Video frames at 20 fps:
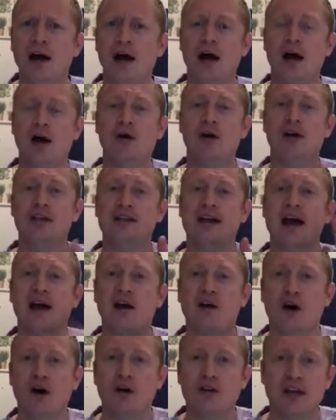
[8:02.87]
our
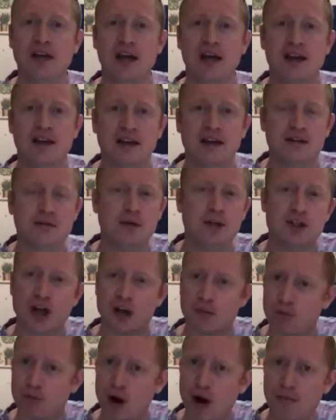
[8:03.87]
attack on AES, which
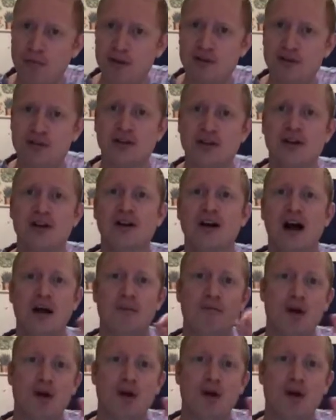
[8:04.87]
I promised
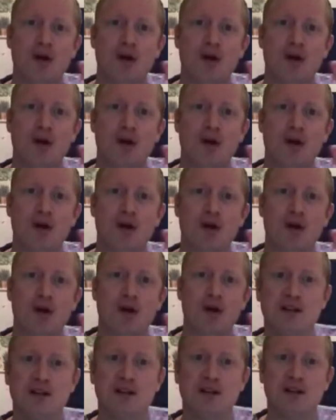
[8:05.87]
you it's possible,
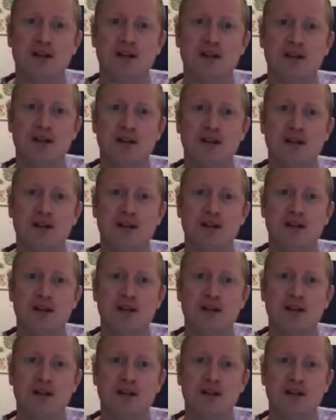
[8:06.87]
and I spent an hour
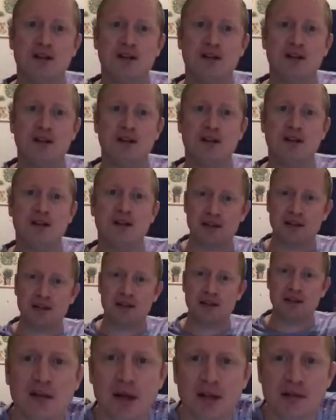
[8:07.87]
talking to you about why
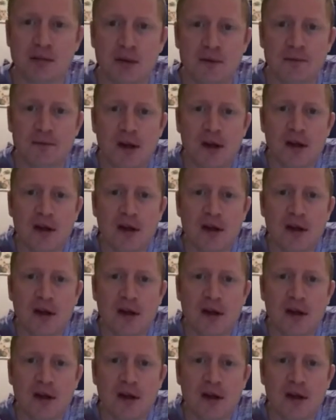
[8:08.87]
it's possible.